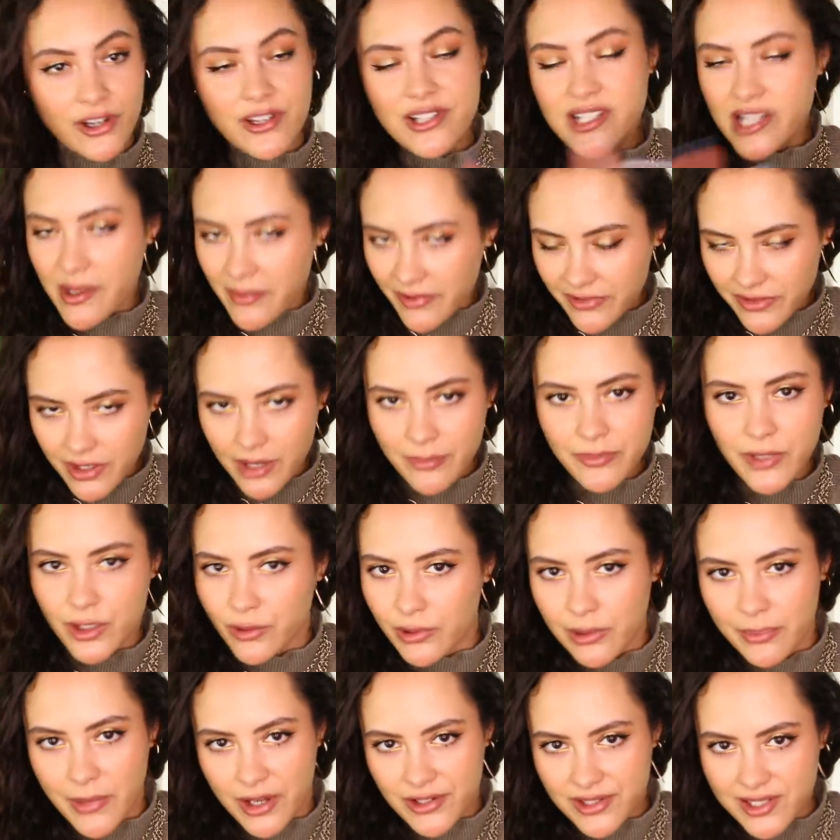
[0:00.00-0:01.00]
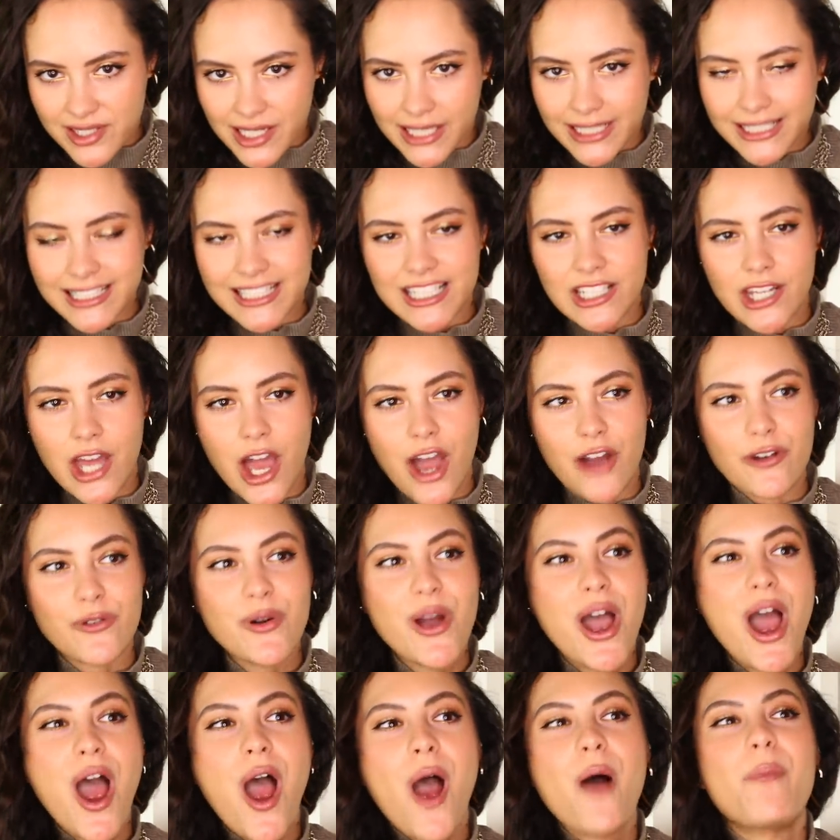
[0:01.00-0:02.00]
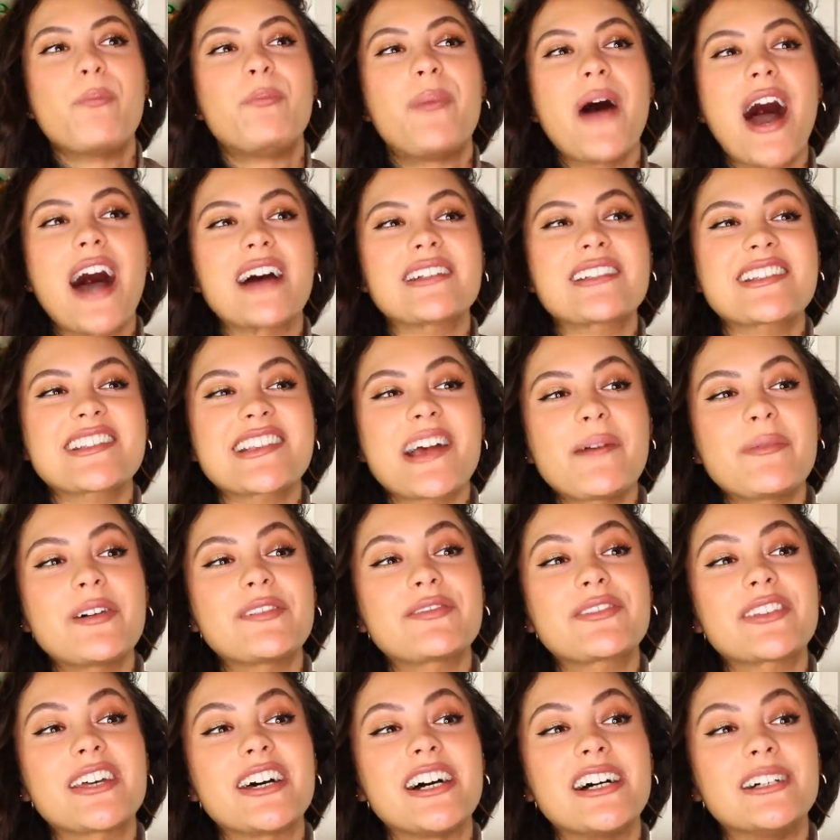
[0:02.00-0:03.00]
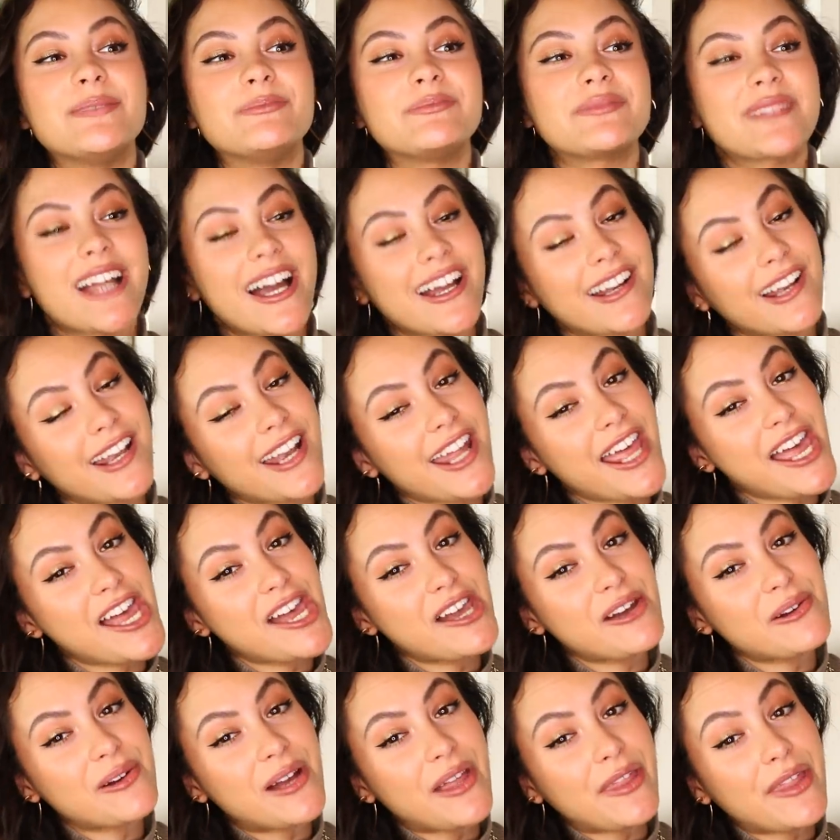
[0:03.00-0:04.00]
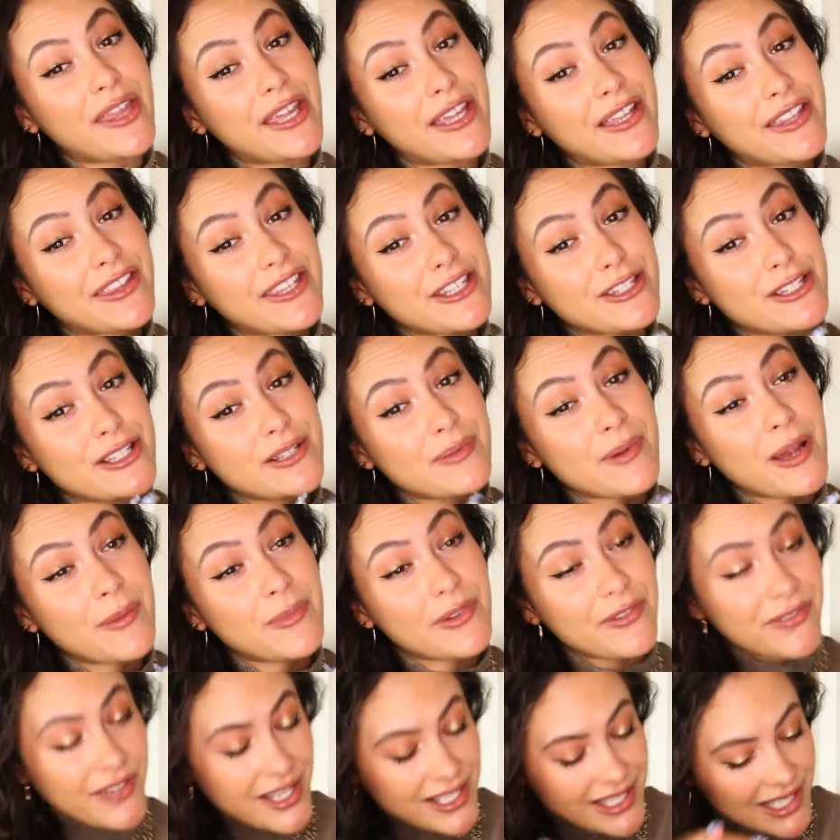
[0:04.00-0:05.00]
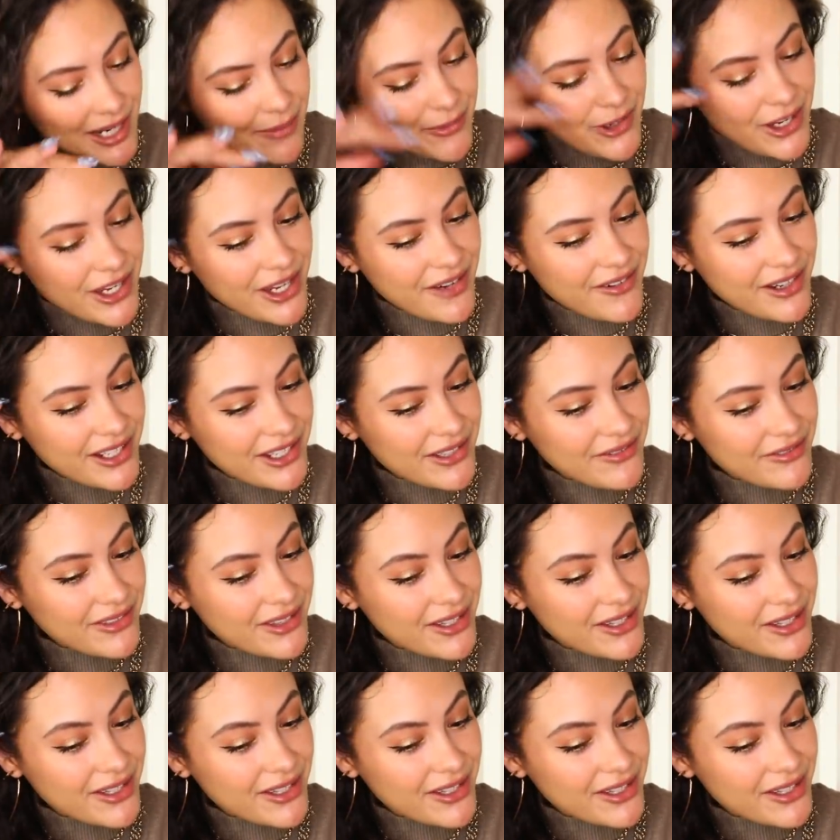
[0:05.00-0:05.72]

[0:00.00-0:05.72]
Some of them you will most likely know, but some of them, I don't know, I think this might be the first time you're hearing of